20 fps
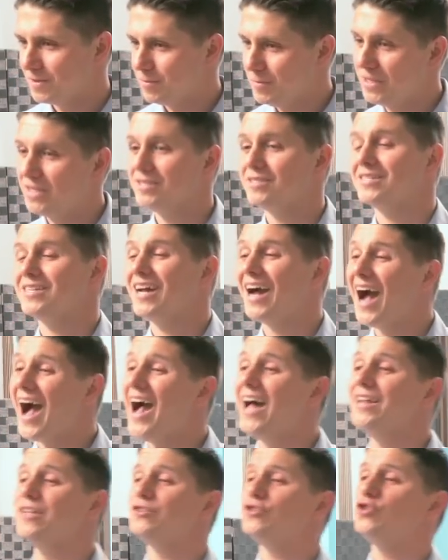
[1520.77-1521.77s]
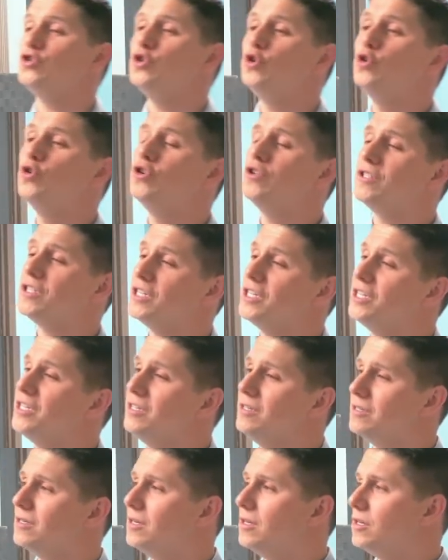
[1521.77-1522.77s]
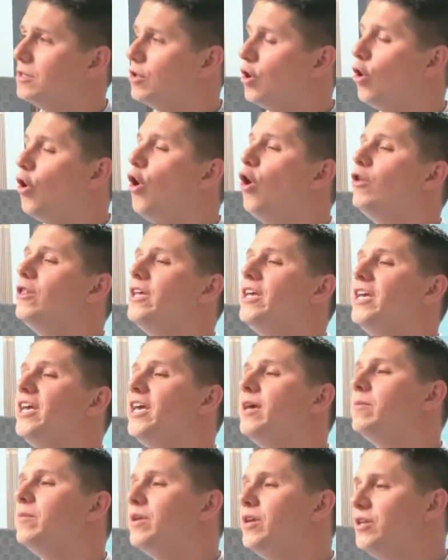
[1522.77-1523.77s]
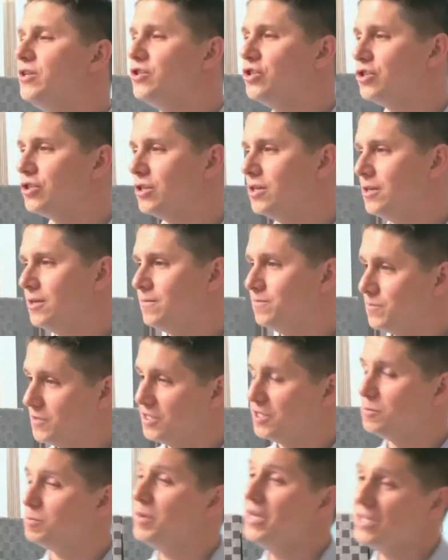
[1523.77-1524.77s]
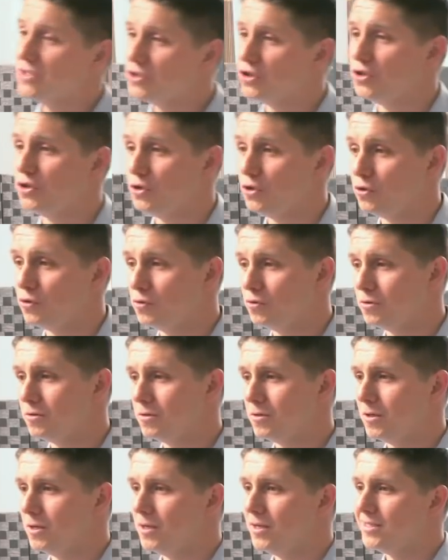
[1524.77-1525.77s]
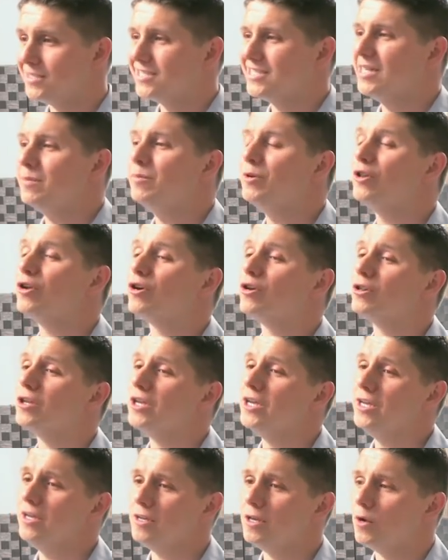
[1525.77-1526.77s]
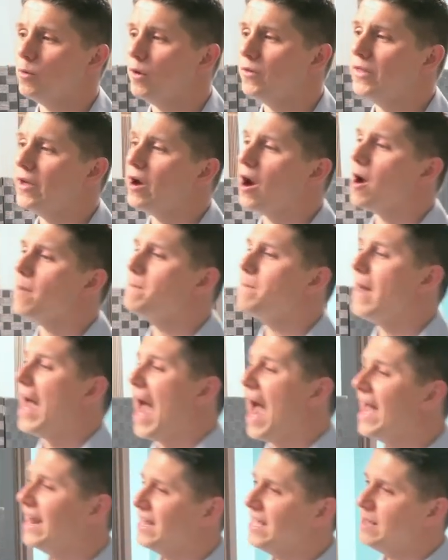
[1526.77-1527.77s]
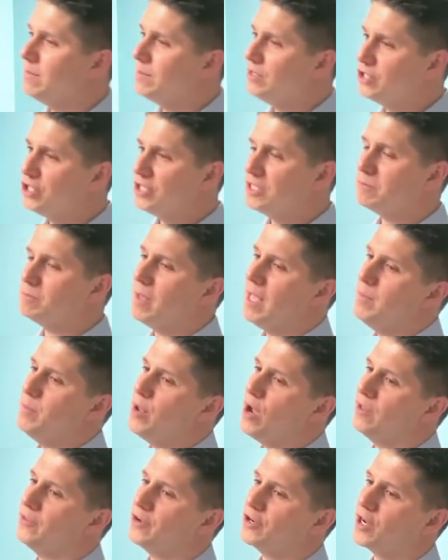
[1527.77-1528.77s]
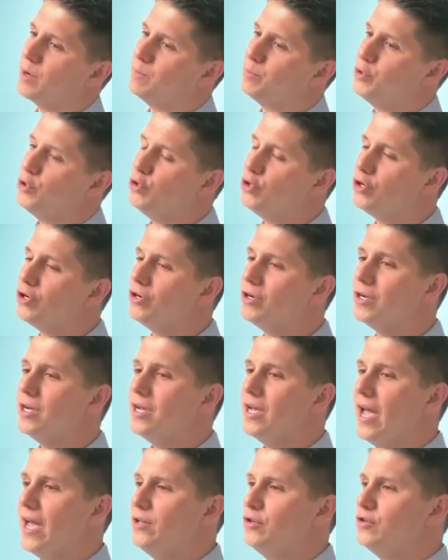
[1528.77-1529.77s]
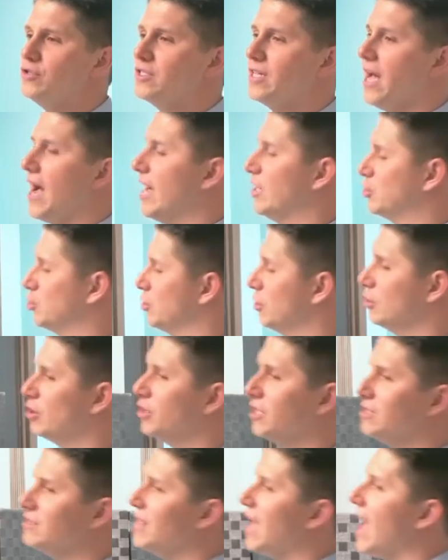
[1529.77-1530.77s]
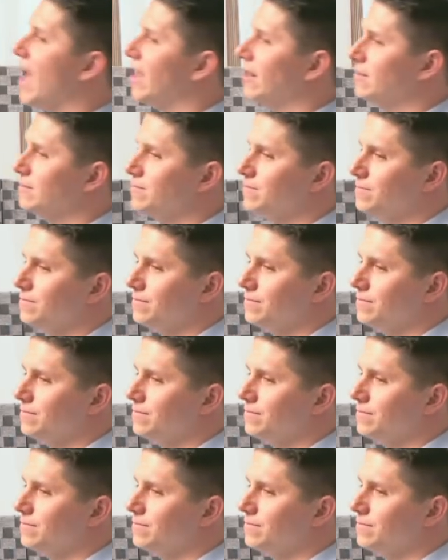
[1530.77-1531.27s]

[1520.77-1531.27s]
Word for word: because God is using the holy image to speak to you. Similarly, when there are bad images, maybe on the computer, and you say, I shouldn't look at that.